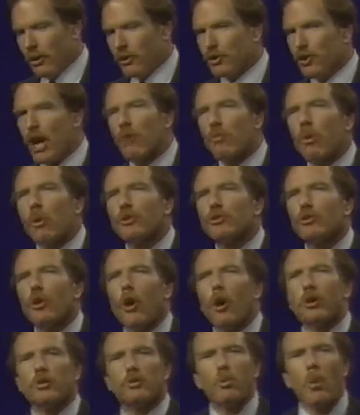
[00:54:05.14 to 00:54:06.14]
General
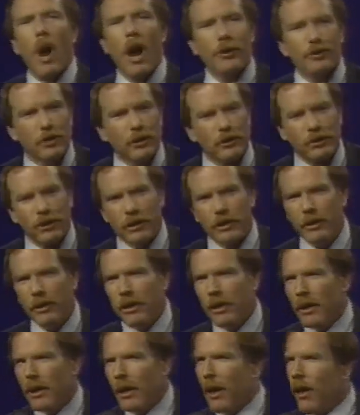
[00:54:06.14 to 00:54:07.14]
George
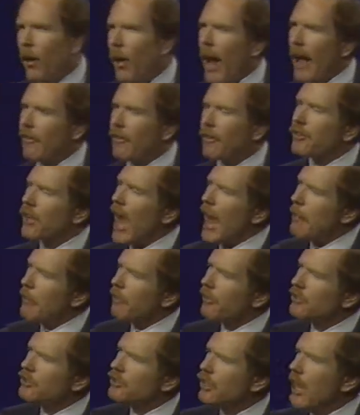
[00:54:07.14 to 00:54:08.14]
Washington, at the time
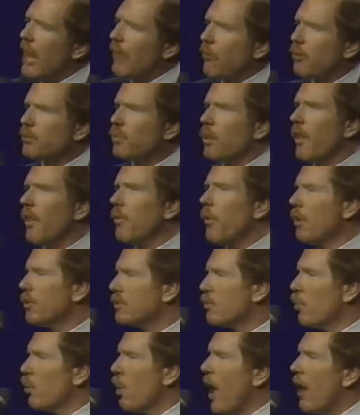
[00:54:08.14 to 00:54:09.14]
of his death, was one of the
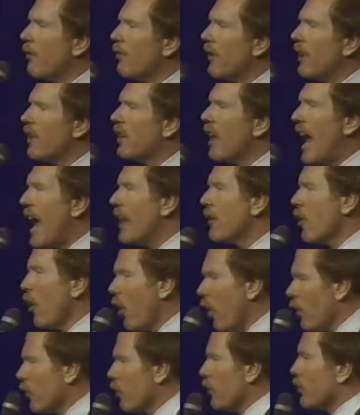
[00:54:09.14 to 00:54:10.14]
most wealthy
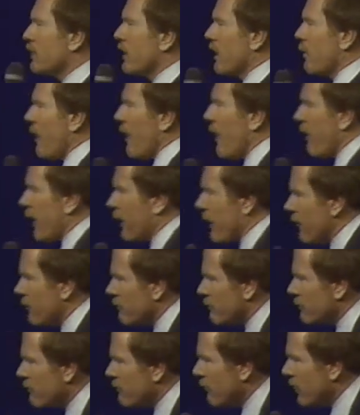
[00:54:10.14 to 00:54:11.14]
landholders in America.
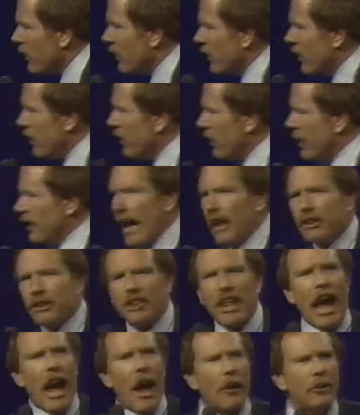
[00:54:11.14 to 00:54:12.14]
He had
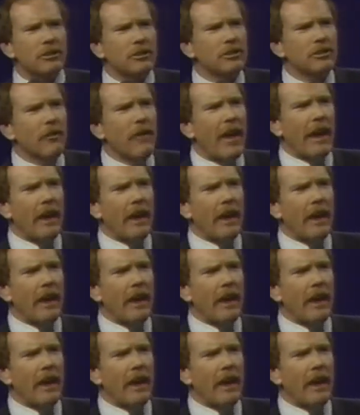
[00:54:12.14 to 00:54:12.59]
thousands of